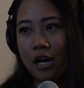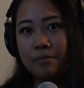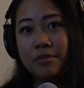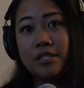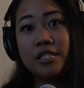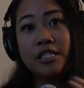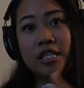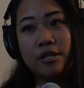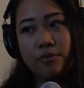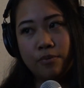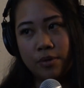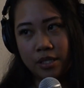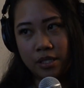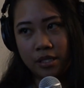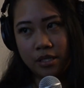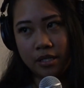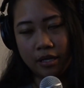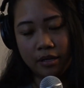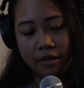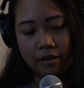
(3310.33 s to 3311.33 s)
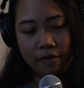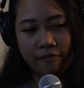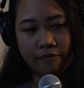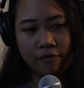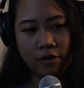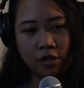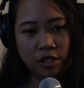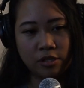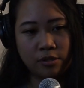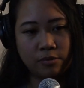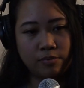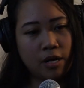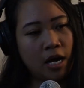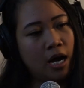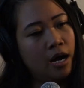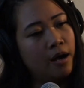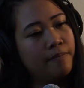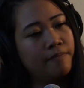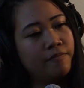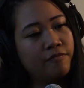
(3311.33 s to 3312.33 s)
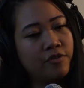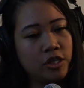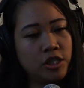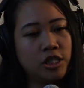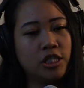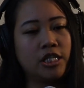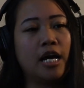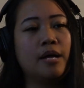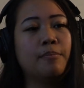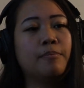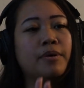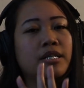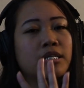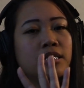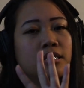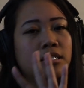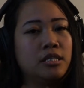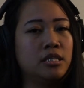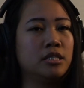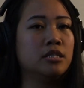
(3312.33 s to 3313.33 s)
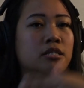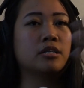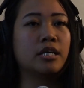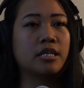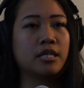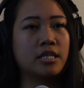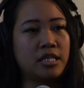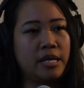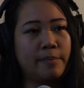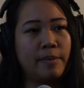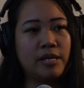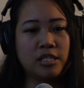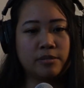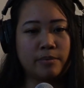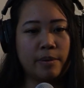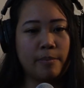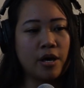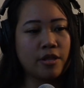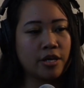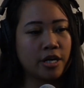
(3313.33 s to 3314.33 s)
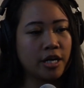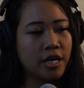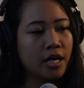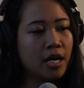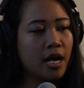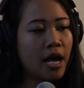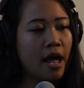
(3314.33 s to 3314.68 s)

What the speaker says: She was first gen, but she's like the same age as my mother.